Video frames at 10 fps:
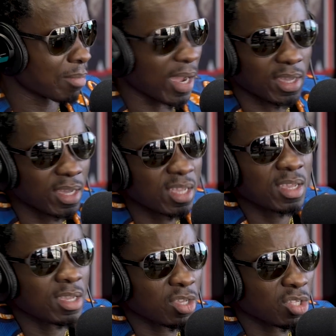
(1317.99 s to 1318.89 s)
Mike
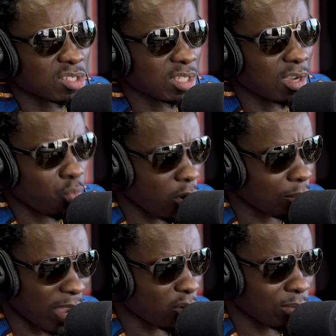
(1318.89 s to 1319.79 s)
say a one
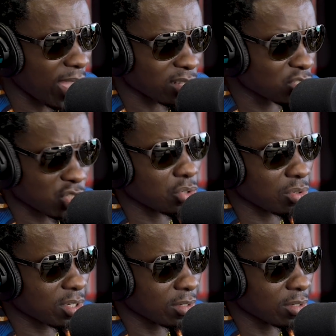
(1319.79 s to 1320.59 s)
Michael Blackson joke.